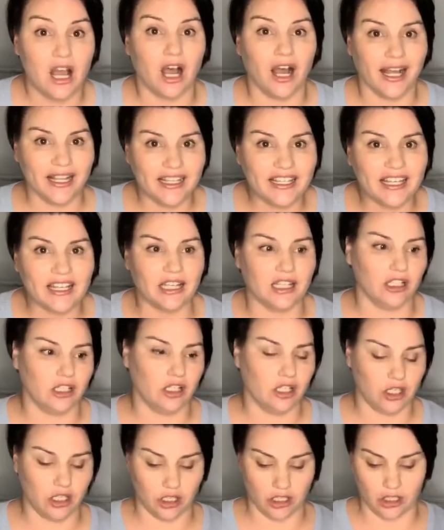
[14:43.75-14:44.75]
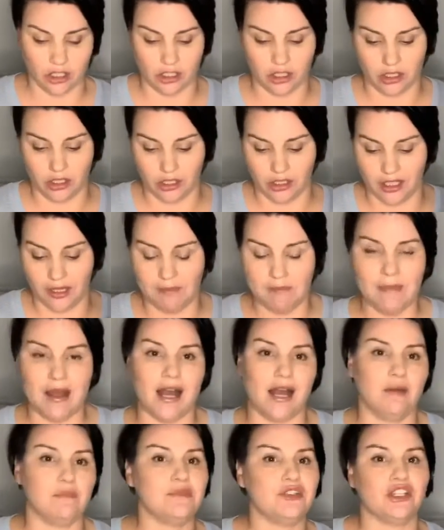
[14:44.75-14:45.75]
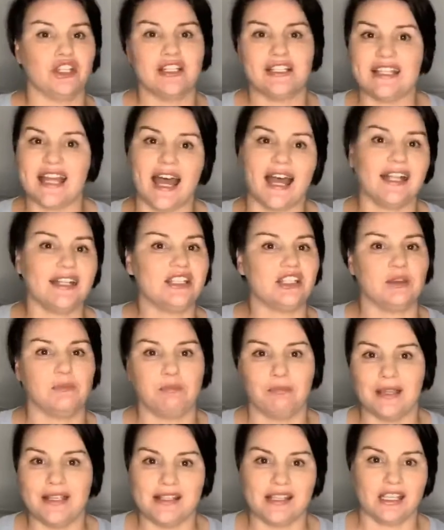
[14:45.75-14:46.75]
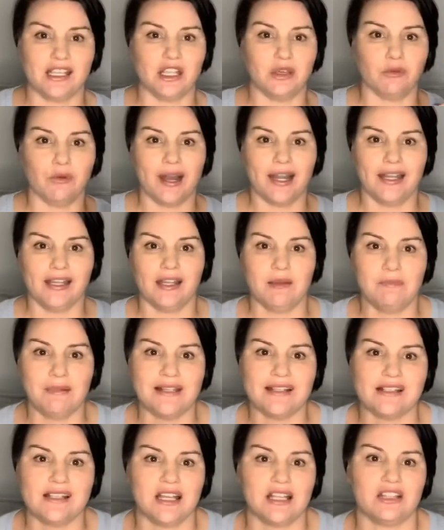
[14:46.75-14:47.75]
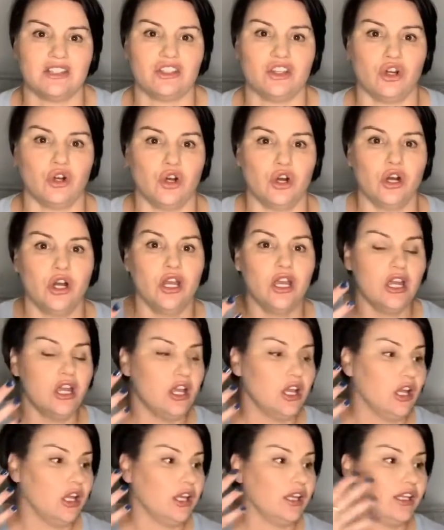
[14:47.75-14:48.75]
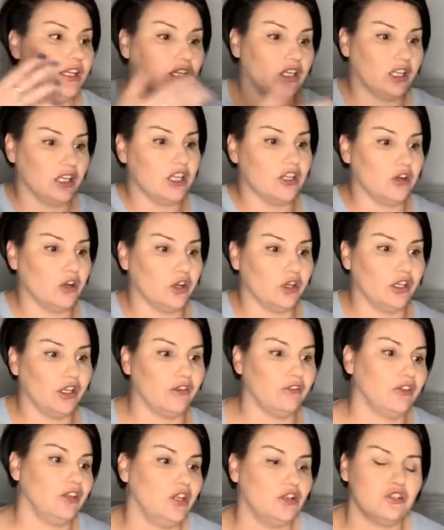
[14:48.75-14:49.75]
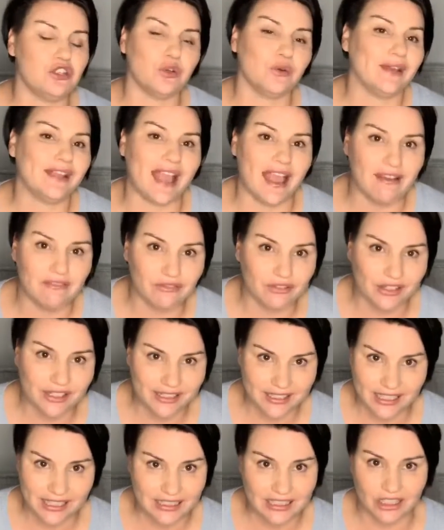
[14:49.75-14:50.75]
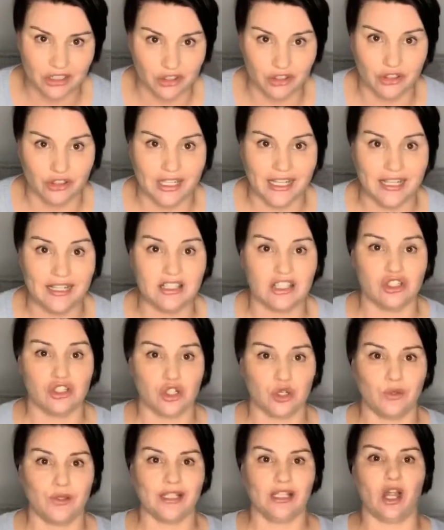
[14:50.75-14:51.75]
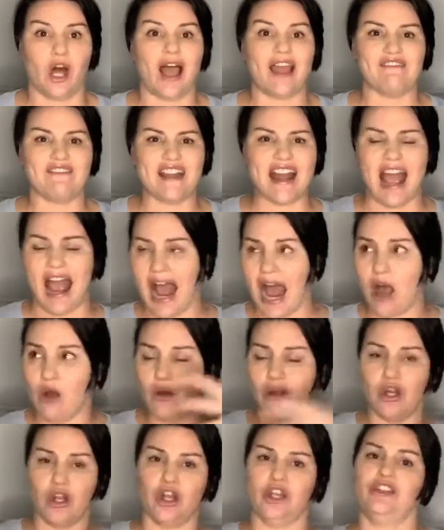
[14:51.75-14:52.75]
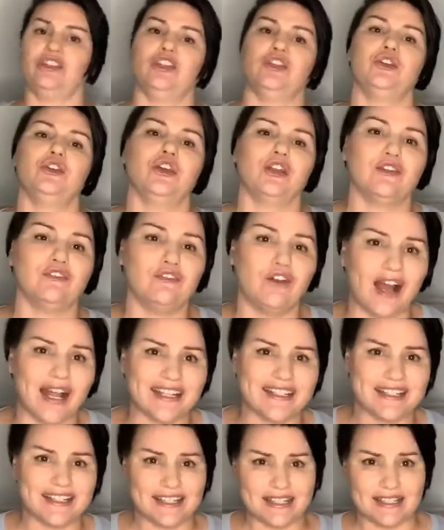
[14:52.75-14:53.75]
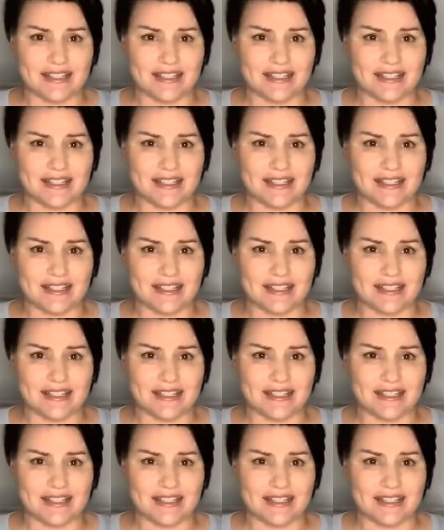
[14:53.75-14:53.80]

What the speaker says: I get it. Your mums, your dads, you're busy, you're running a business, you're doing everything that you need to do in life. And how on earth are you going to find